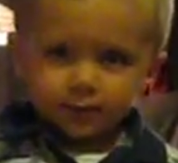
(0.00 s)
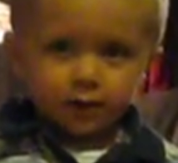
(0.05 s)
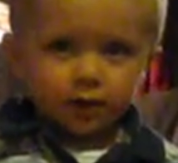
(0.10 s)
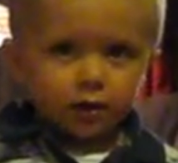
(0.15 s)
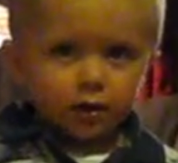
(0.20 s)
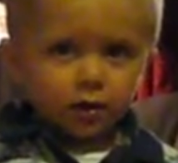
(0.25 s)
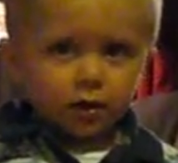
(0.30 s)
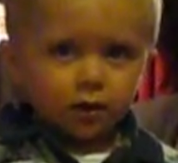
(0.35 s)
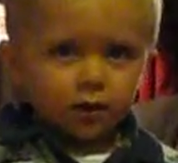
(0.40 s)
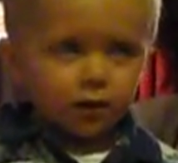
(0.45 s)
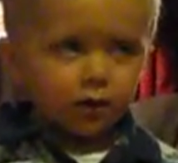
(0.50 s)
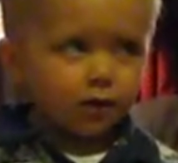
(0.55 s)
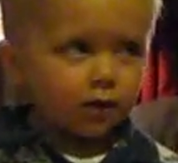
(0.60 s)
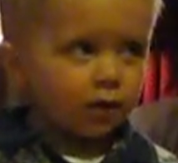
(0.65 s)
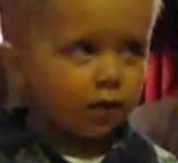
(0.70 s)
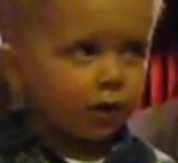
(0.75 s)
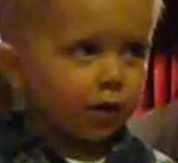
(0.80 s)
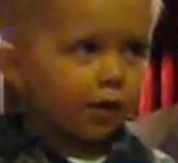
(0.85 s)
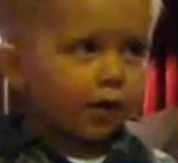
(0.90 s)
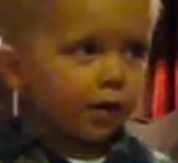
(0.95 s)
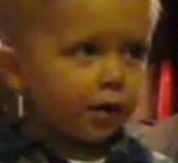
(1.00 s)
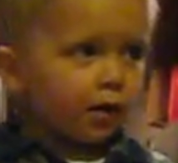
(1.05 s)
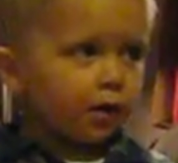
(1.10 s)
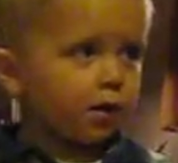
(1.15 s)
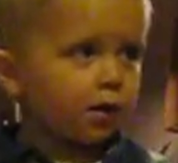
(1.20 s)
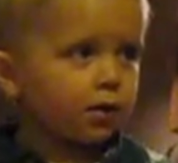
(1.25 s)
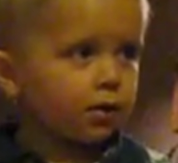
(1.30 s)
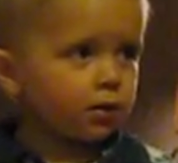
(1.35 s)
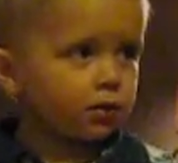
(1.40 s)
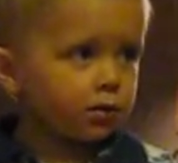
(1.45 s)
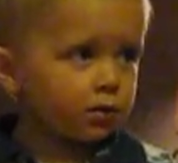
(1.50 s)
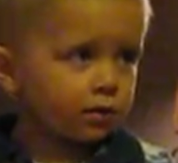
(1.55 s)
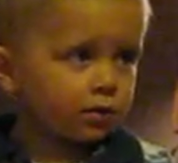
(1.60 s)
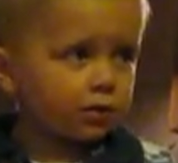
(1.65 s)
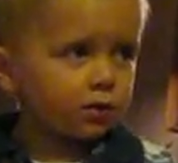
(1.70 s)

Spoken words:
Nothing is said.